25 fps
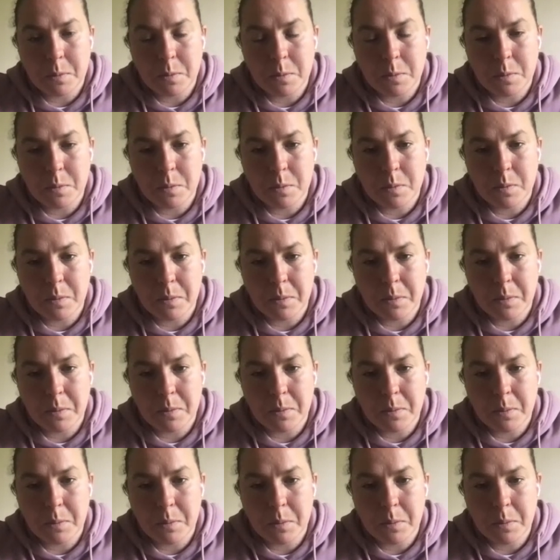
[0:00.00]

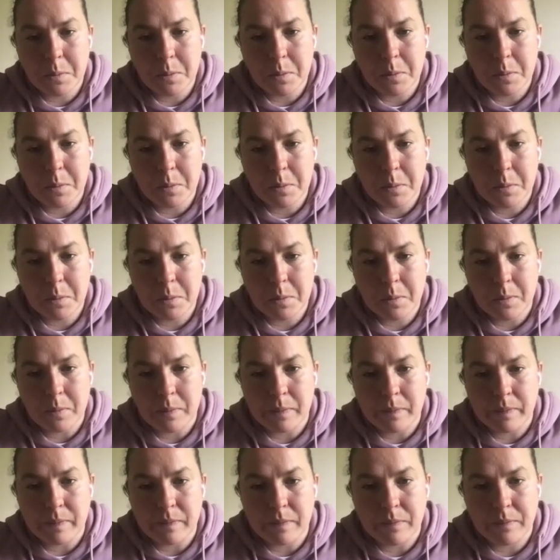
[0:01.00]

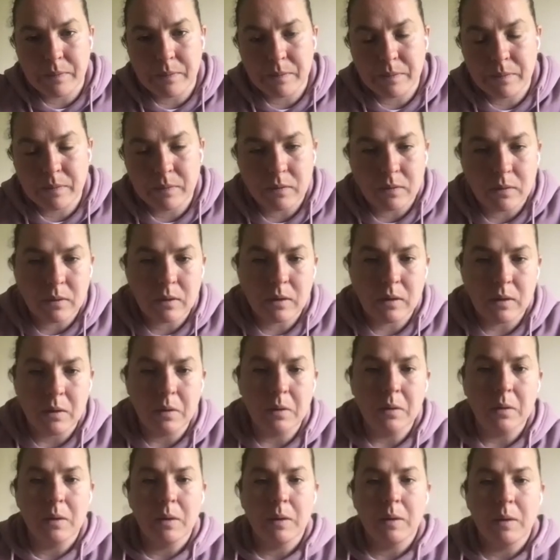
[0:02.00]

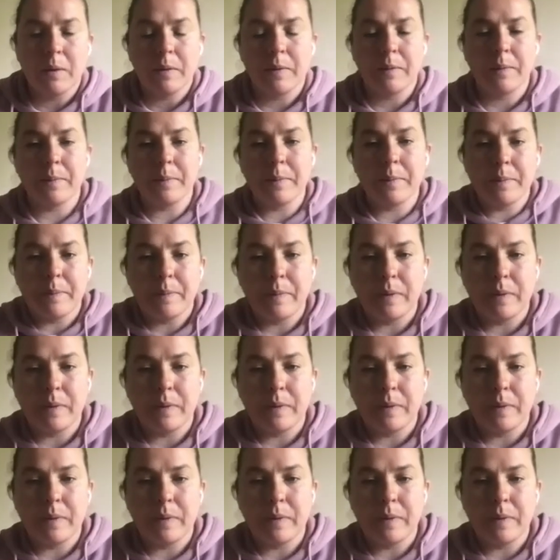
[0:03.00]
The person shown says nothing.